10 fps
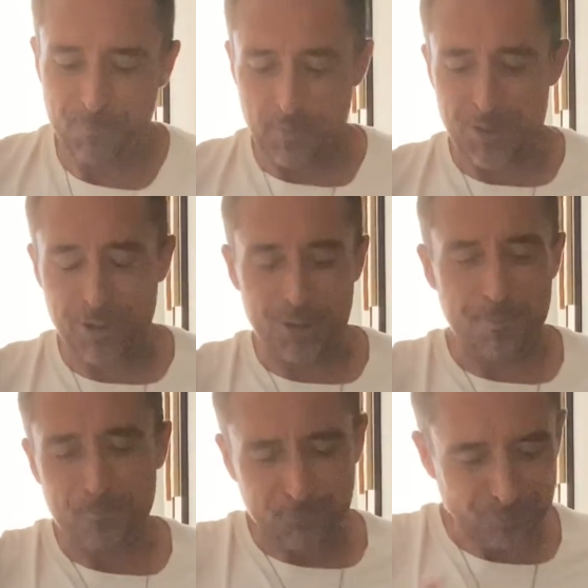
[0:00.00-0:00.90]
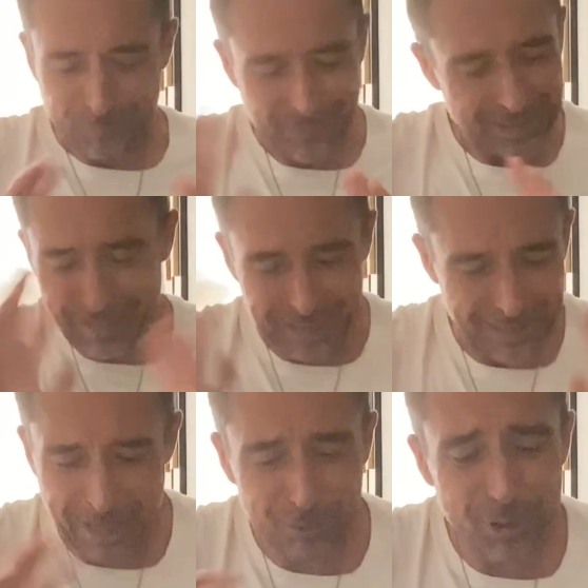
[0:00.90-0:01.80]
So
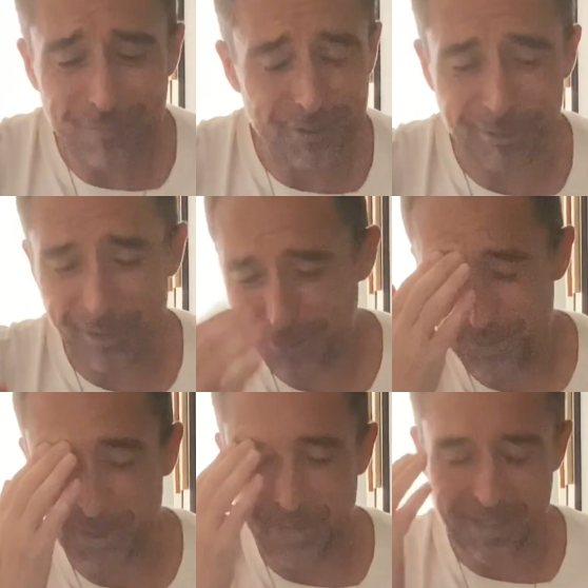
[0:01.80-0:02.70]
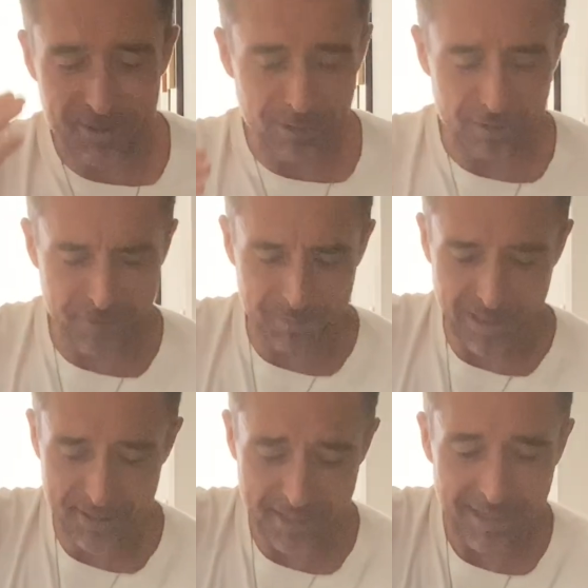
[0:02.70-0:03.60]
I'll go through it because my mind's all over the
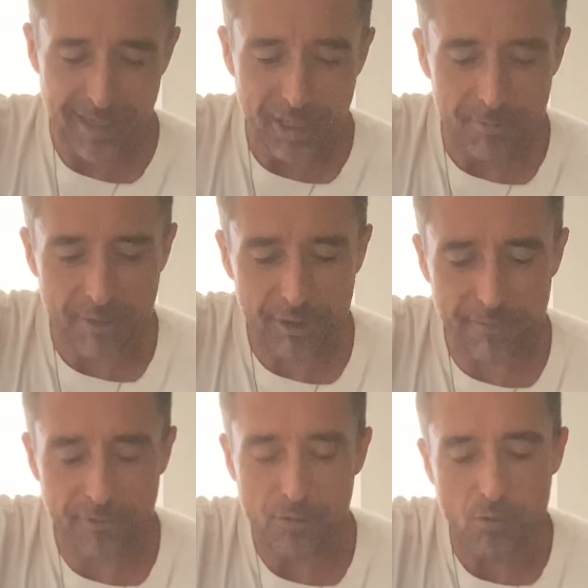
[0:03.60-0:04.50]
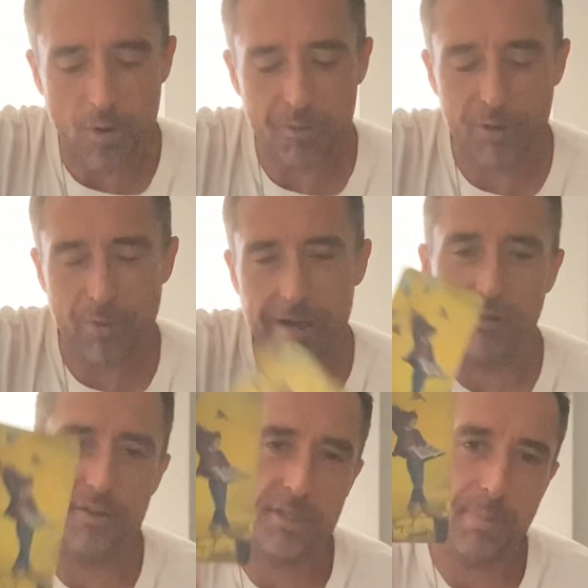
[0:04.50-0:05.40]
place. We've got the Fool. What we're aware
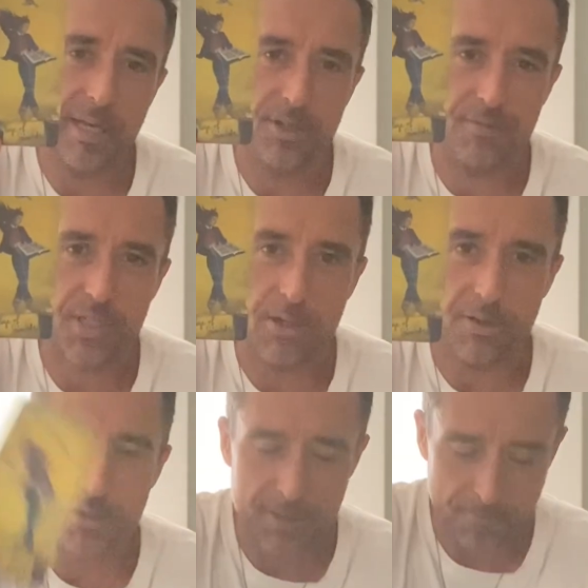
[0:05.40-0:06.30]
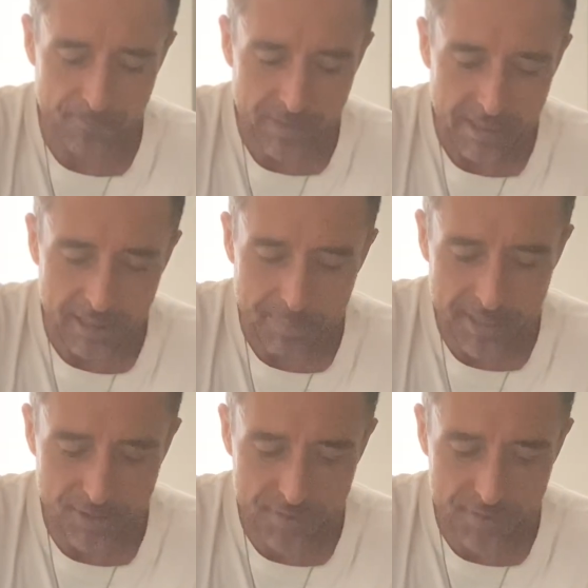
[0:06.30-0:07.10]
of is the Page of Swords. Page of